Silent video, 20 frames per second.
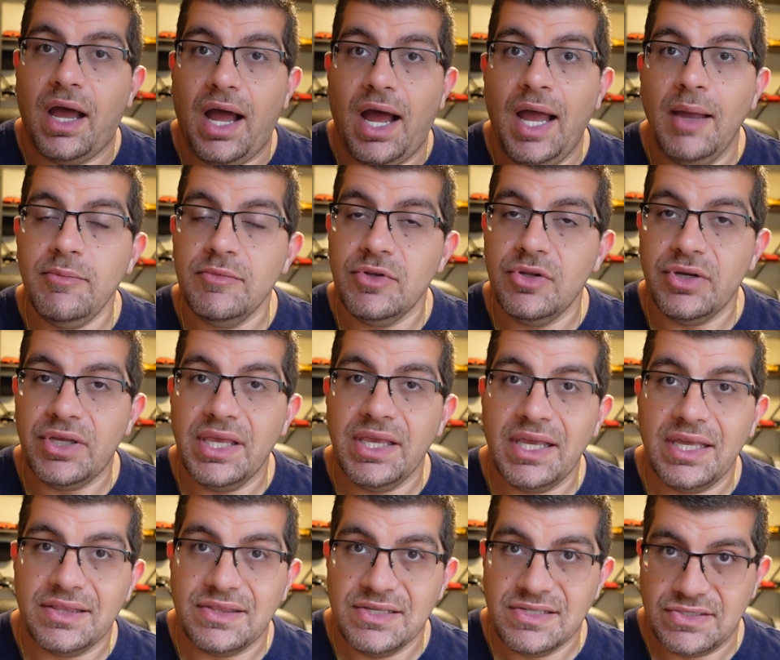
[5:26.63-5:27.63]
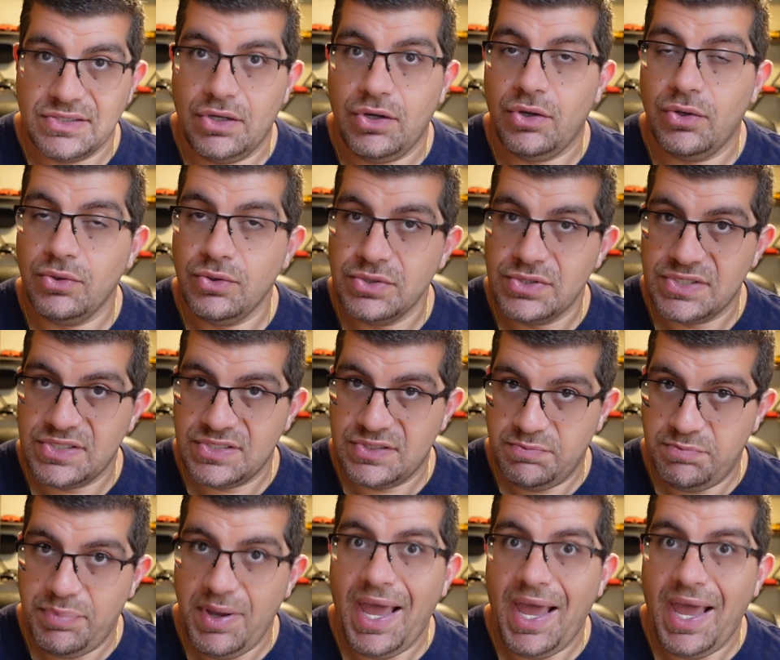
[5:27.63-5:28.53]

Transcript: I'm looking at this host's